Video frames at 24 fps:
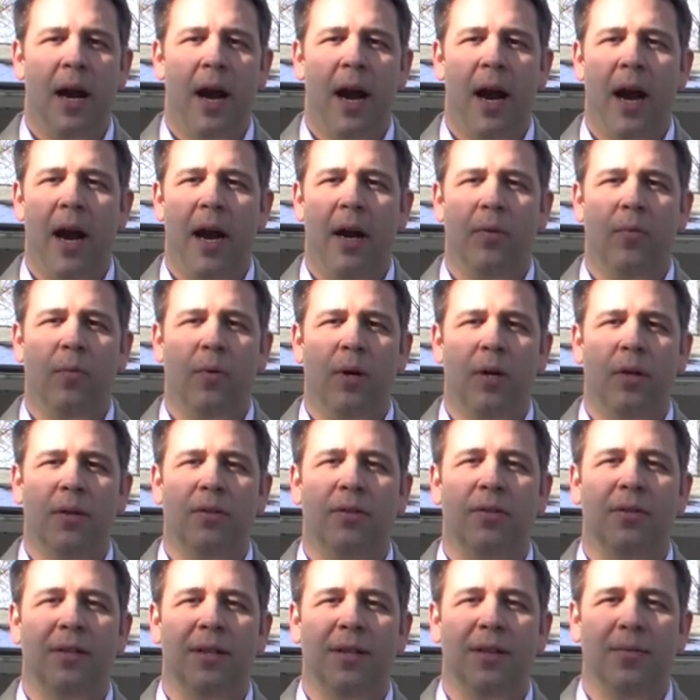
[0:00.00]
and
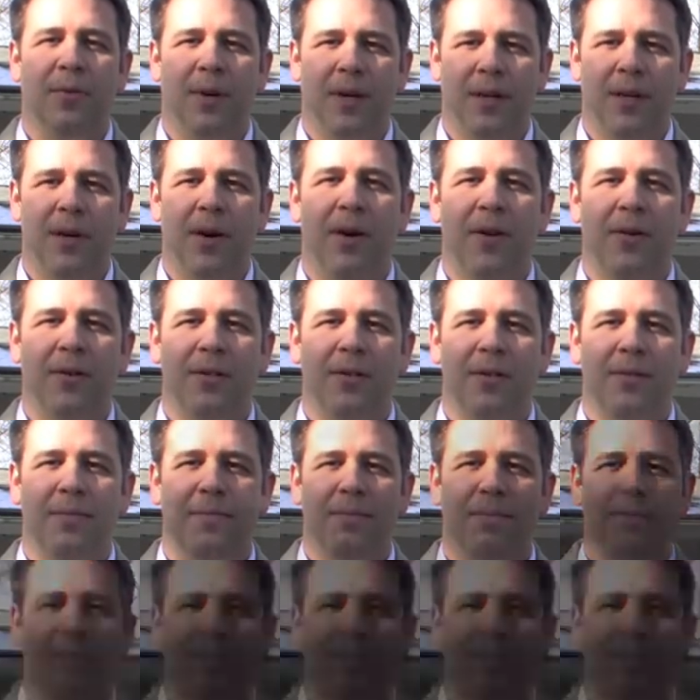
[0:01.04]
we'll see you at the auction.